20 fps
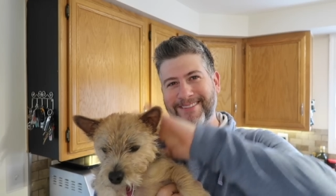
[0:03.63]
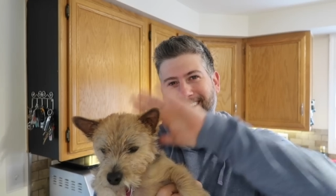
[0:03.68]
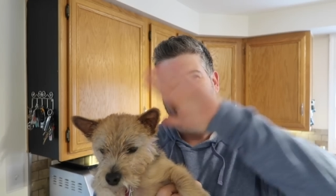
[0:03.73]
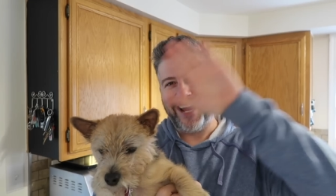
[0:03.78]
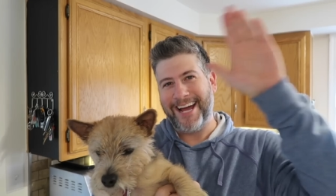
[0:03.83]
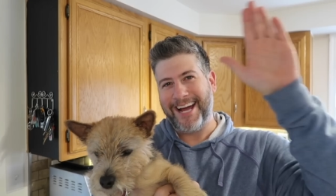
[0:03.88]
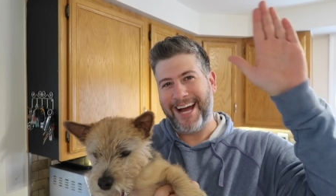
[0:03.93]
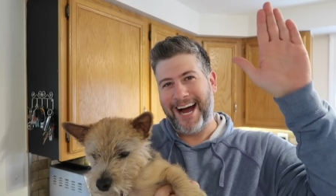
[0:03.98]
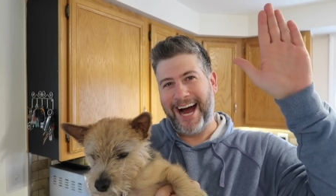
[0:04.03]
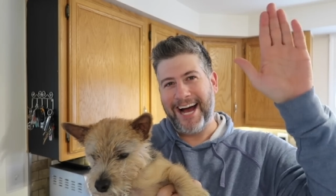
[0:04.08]

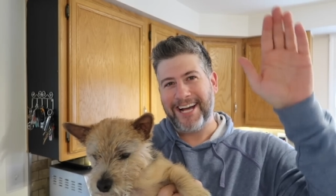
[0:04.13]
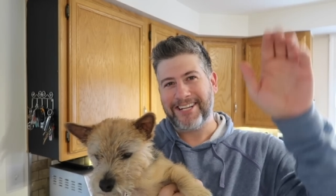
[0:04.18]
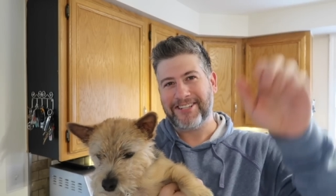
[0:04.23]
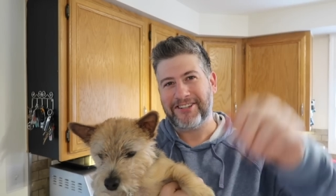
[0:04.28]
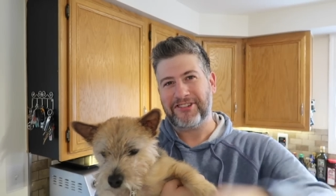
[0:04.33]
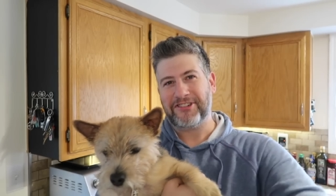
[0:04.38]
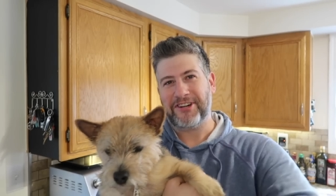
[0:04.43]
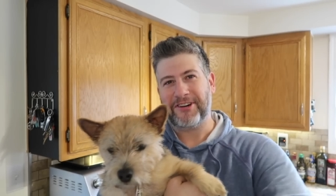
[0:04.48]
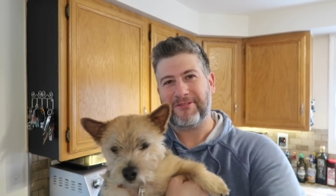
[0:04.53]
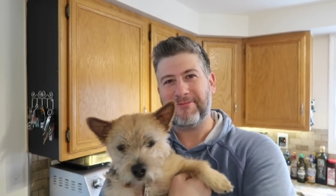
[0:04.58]
Hey guys,
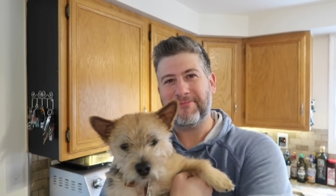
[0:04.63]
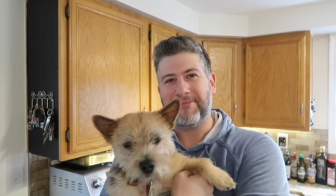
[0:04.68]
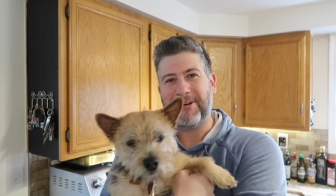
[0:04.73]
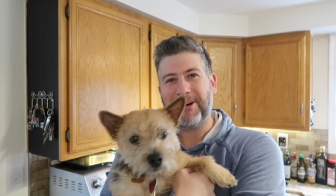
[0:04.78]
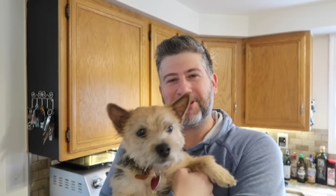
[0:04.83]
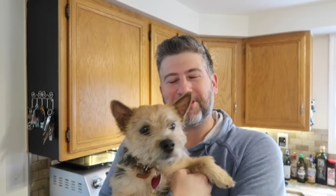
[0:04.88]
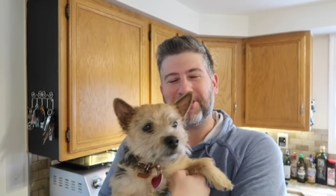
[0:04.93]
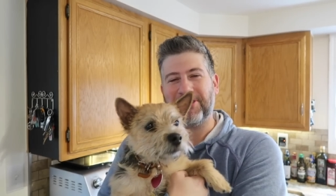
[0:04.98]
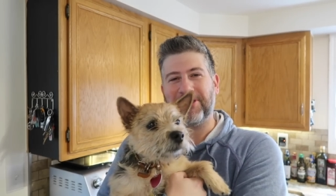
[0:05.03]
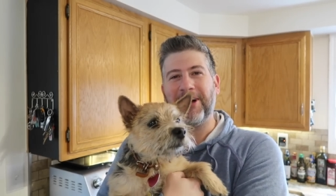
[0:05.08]
it's Jeff from
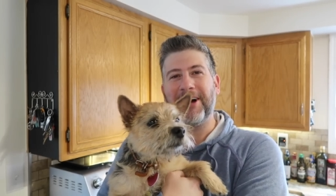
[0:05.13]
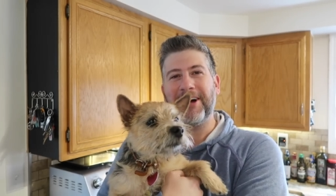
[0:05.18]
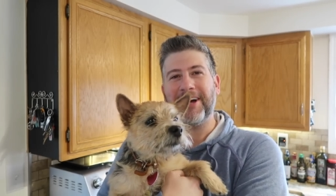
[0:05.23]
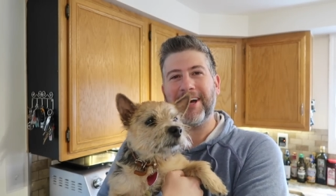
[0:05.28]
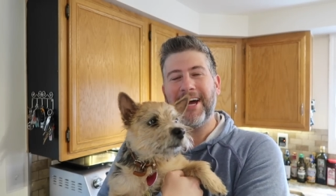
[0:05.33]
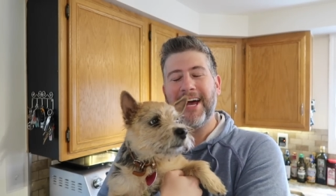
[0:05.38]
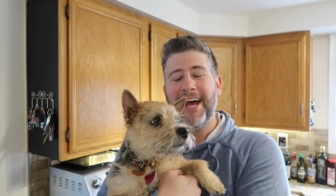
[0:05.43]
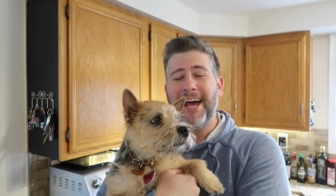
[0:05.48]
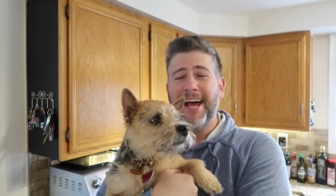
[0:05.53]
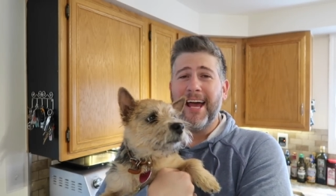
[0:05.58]
Pressure Luck,